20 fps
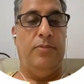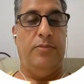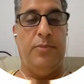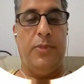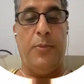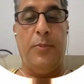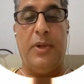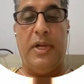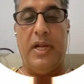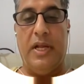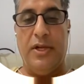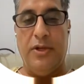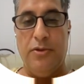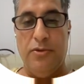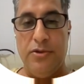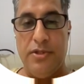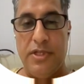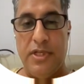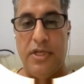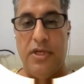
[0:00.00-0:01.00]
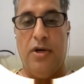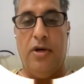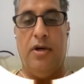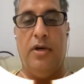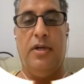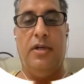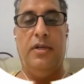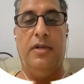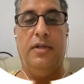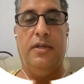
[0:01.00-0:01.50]
people are using
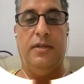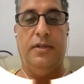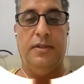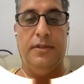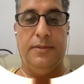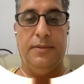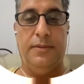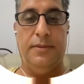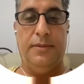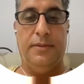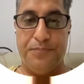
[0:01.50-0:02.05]
your